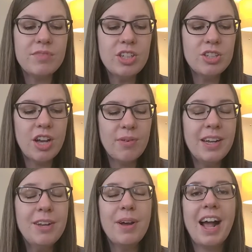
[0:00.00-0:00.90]
So
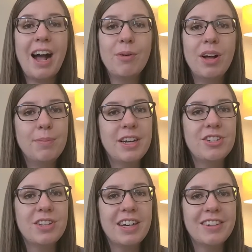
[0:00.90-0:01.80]
anyway, I will update
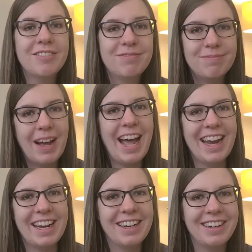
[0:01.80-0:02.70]
you later. Bye.